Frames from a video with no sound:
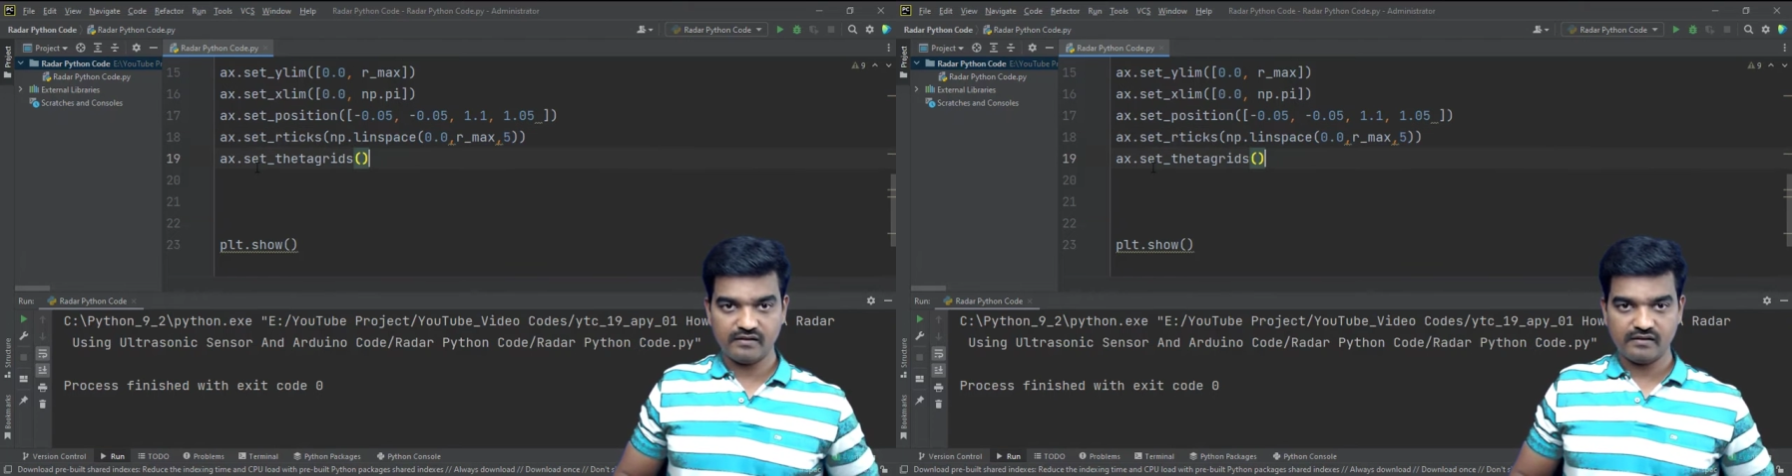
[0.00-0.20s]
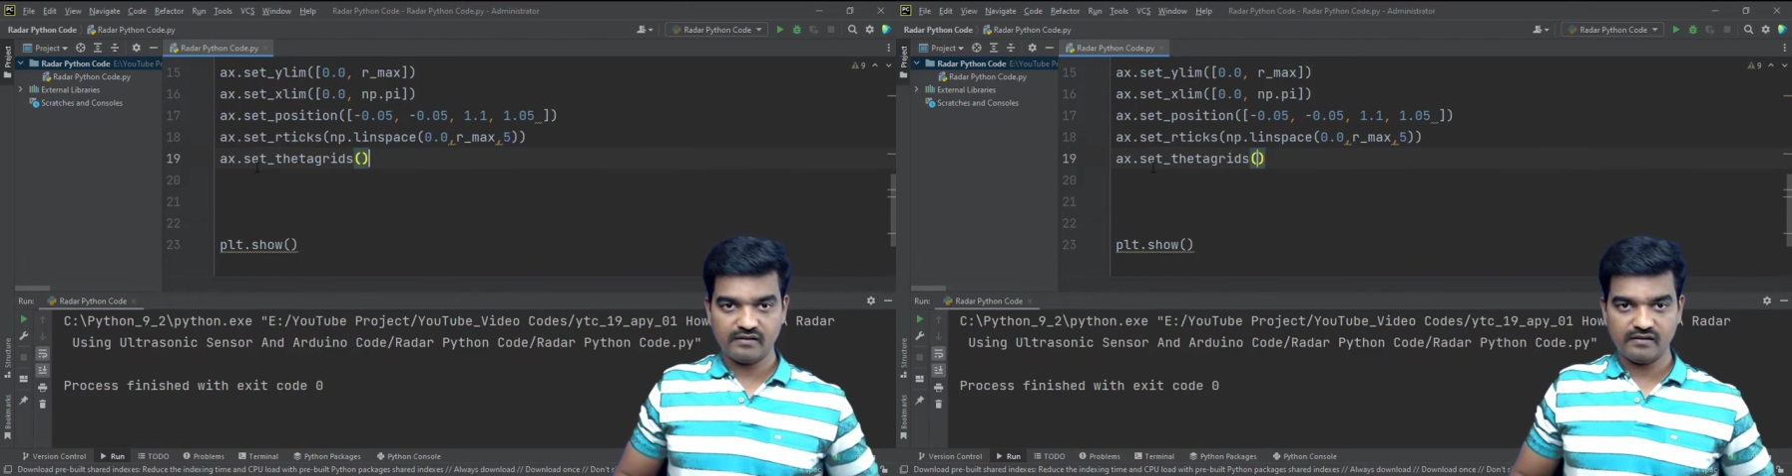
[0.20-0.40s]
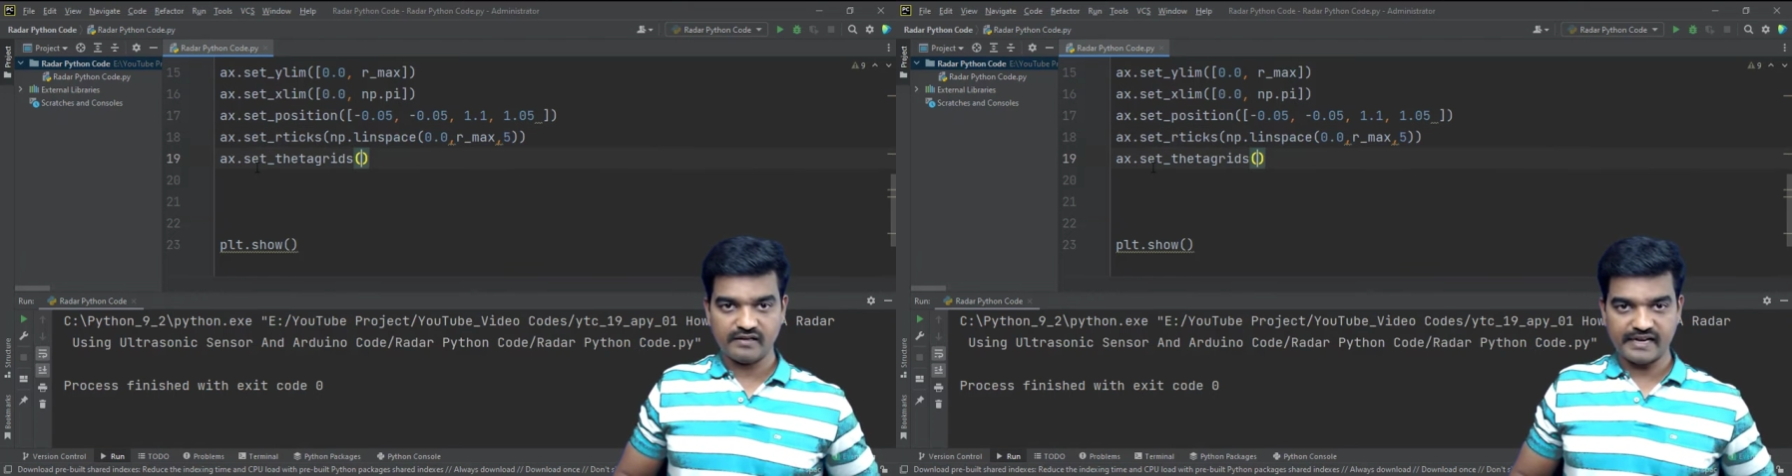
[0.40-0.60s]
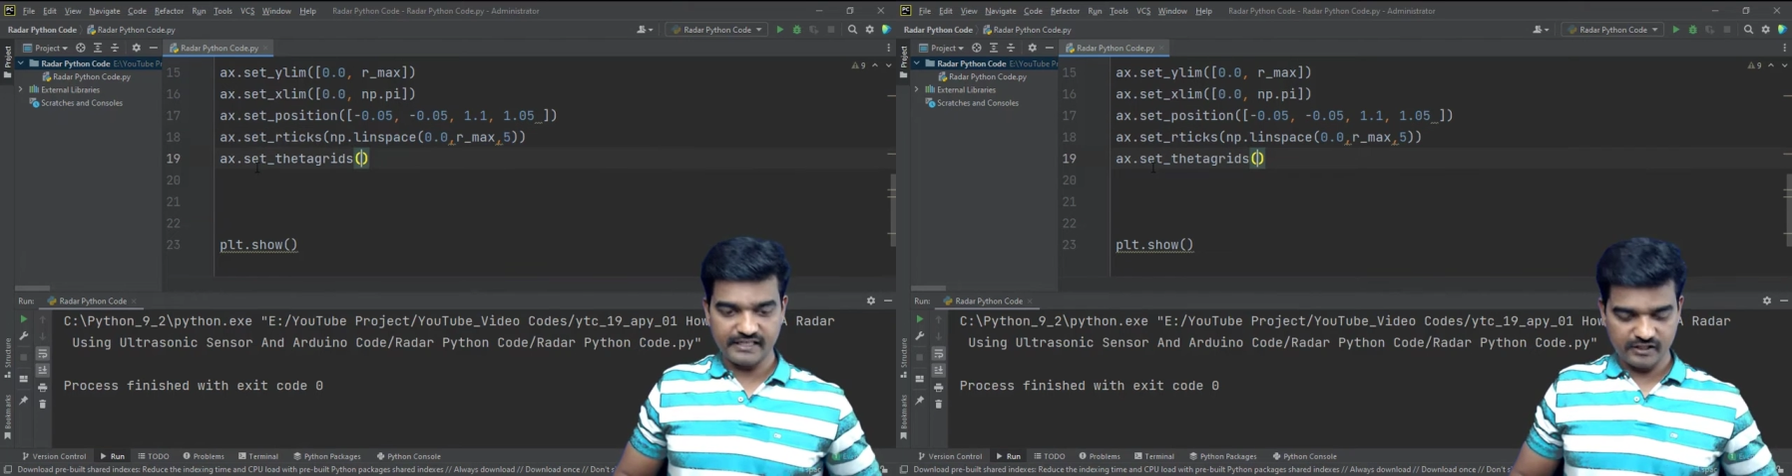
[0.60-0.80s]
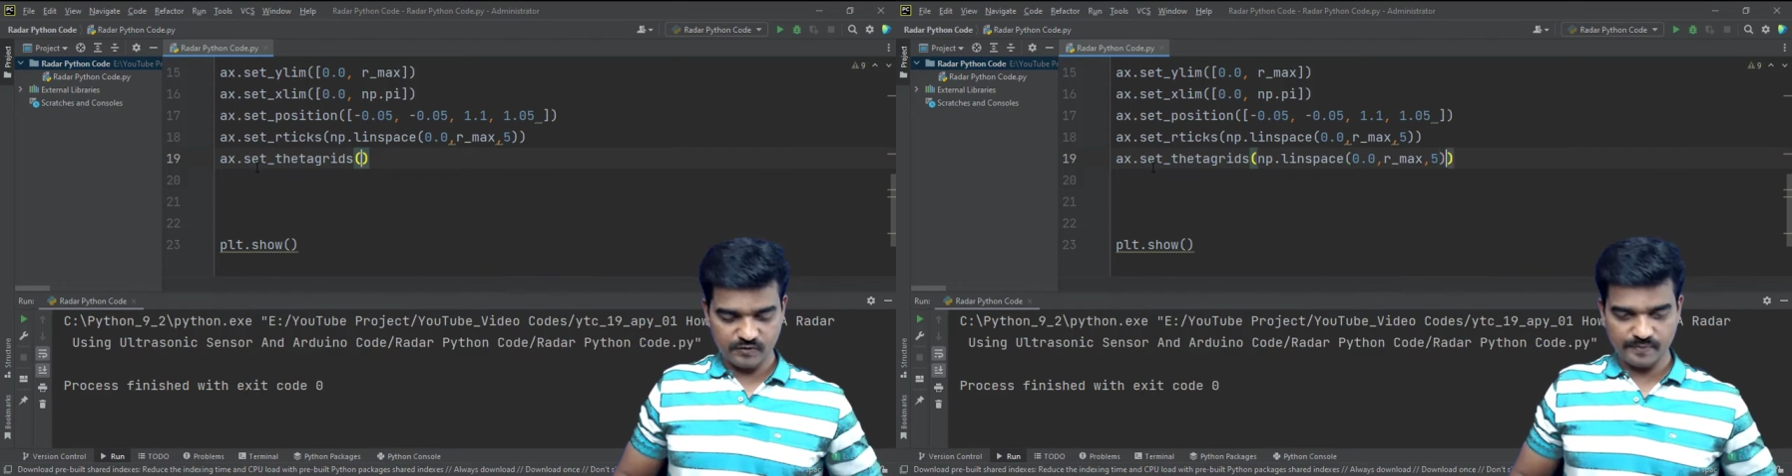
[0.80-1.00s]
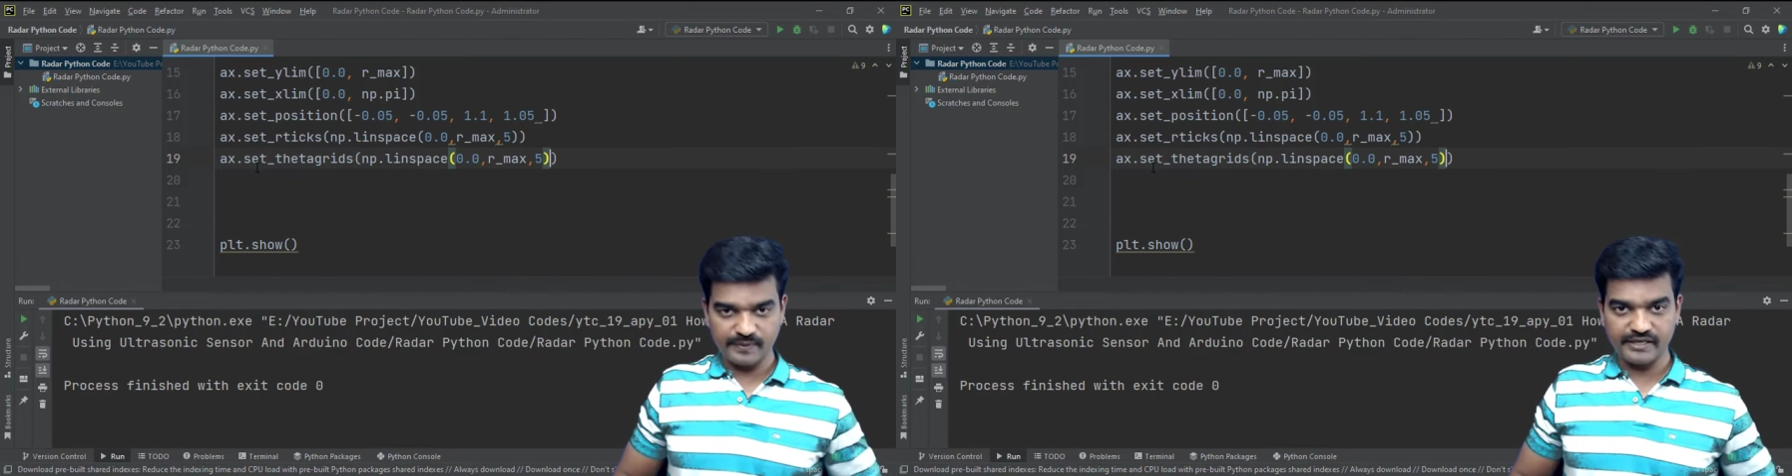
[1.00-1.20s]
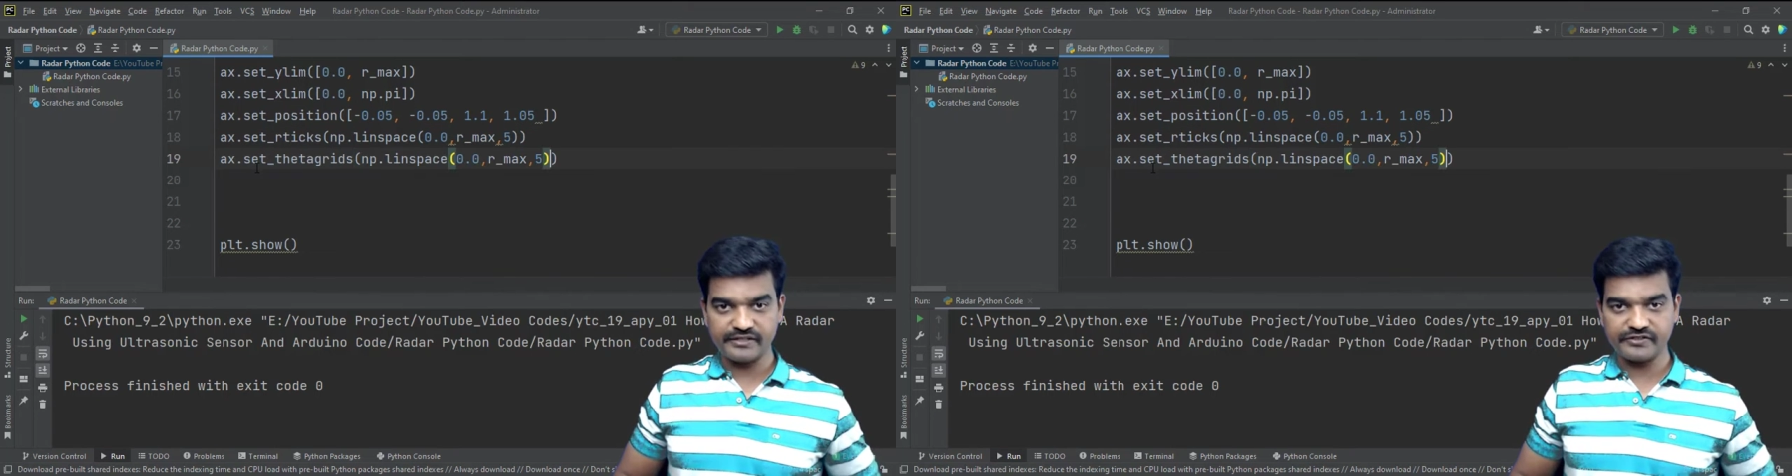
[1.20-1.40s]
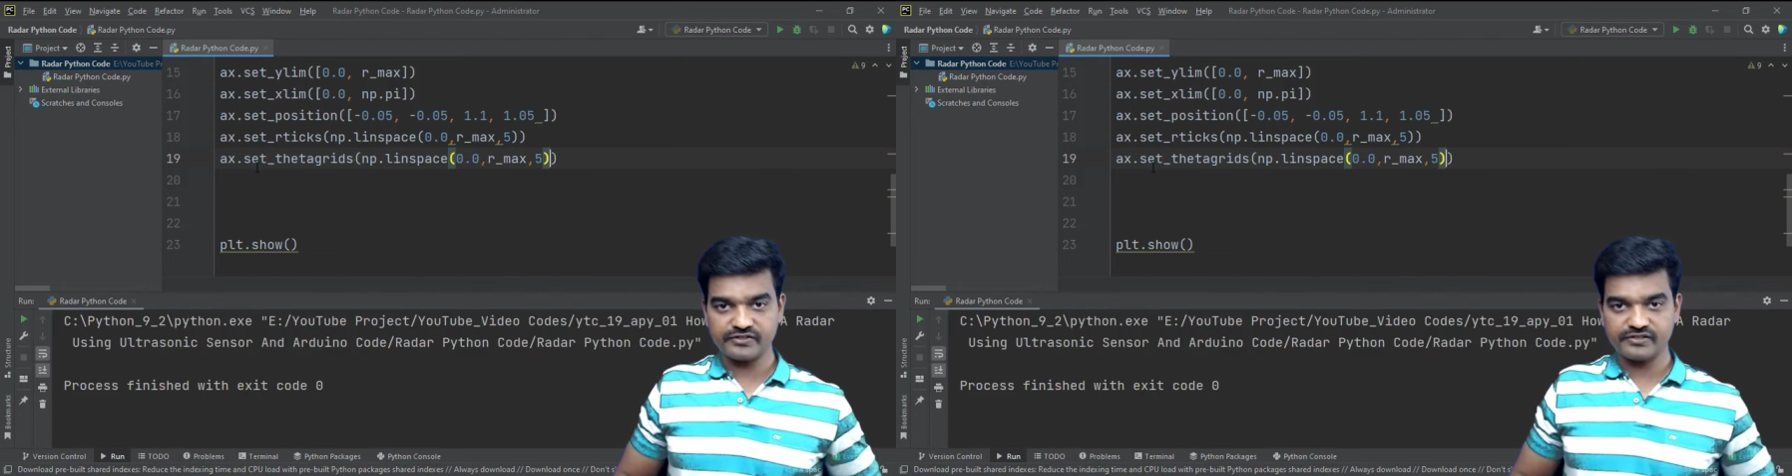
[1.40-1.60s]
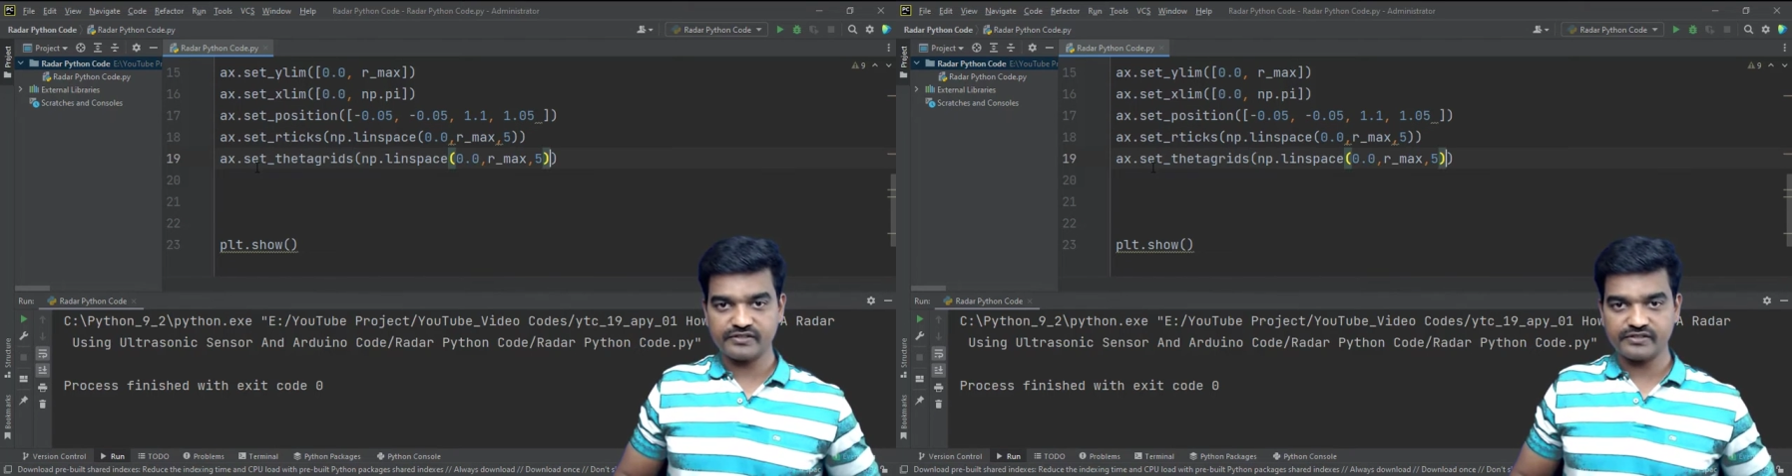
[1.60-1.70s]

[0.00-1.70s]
line space,